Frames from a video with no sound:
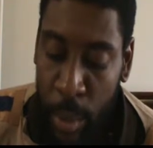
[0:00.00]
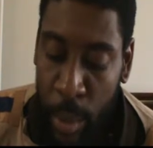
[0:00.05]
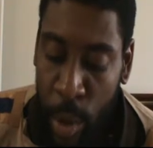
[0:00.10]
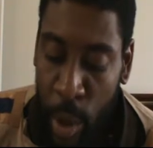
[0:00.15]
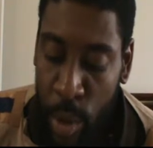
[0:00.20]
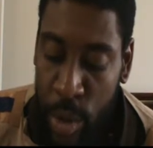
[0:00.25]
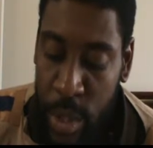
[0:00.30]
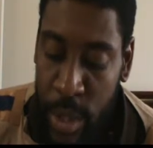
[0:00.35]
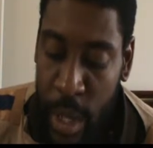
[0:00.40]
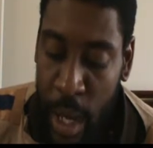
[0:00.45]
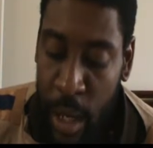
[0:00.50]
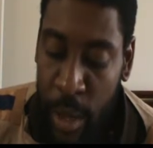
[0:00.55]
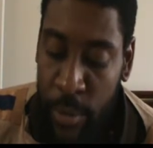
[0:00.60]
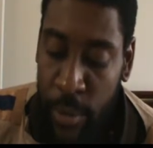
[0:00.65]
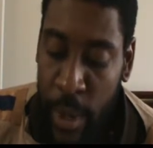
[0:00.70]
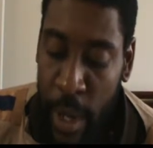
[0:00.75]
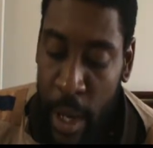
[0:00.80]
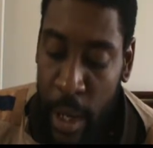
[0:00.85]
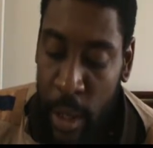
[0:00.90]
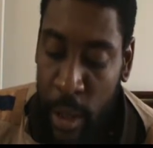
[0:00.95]
Boast not
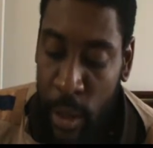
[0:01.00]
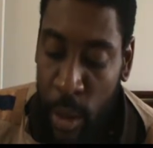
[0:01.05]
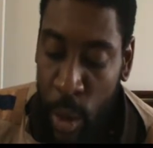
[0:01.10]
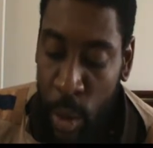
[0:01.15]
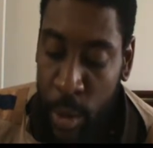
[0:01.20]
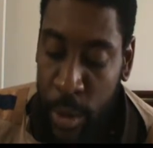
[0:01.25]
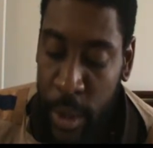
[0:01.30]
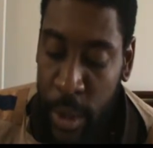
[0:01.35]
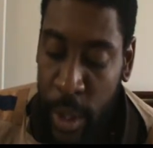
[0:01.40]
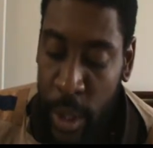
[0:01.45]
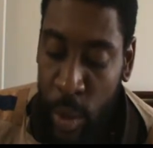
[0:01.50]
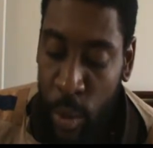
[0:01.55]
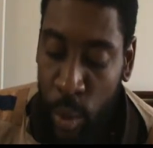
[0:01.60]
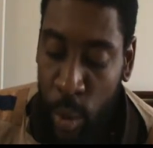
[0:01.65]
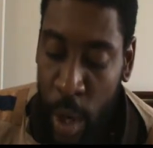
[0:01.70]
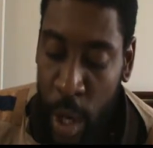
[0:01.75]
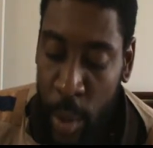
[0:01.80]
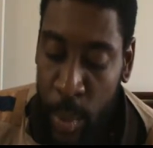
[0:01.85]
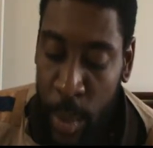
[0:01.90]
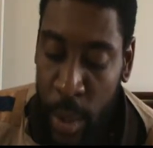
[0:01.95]
of thy clothing and
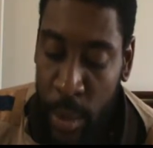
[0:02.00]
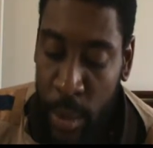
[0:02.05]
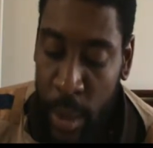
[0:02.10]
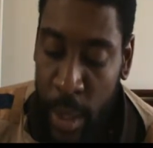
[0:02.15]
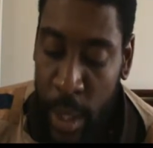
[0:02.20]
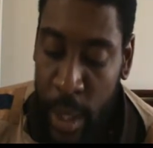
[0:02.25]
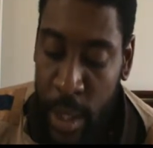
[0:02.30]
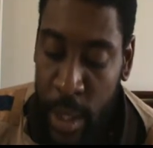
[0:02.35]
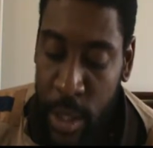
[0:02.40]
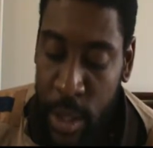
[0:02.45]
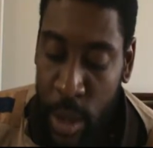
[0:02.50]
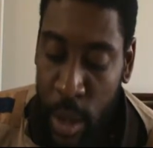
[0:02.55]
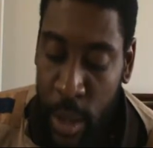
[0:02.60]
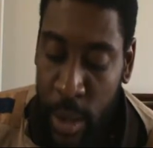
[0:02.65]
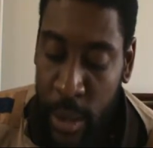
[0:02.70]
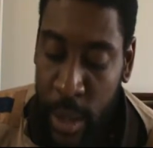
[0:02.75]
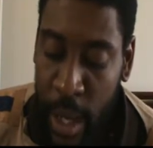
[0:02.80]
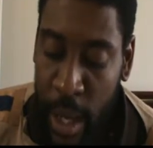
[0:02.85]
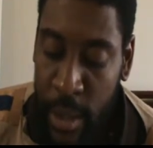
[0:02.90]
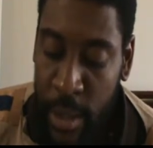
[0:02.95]
raiment, and
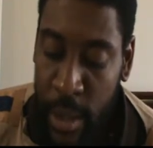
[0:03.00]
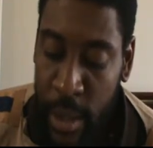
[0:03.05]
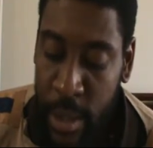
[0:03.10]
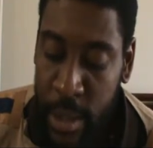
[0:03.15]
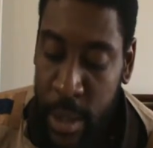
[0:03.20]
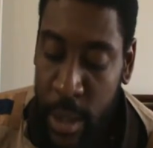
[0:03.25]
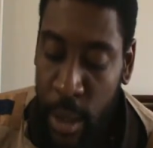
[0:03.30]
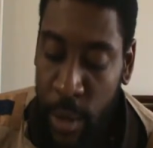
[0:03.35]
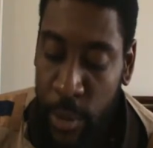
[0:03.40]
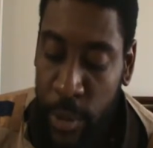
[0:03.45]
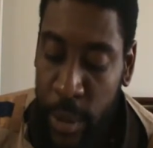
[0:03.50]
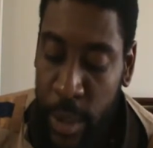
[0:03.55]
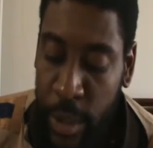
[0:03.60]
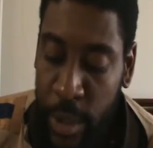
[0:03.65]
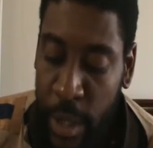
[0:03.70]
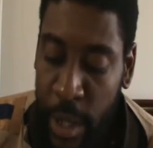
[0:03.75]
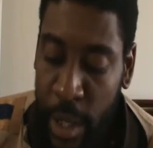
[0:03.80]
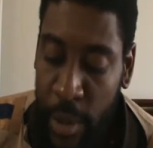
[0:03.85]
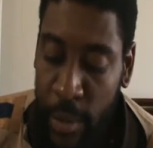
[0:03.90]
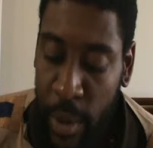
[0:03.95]
exalt not thyself in the
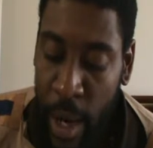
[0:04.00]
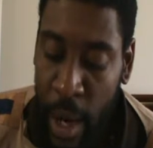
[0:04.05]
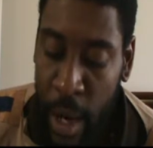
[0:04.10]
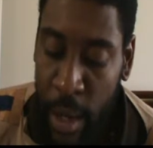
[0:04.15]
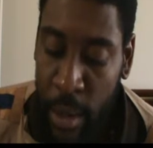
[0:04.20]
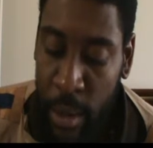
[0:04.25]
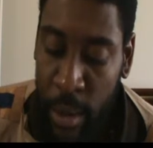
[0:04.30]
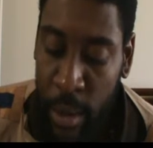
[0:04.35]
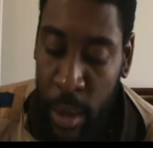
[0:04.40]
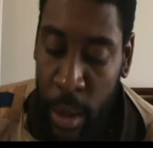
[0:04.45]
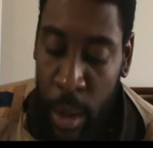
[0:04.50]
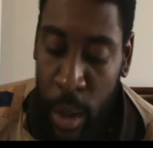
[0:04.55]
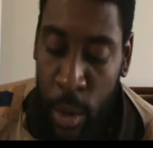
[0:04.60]
day of honor,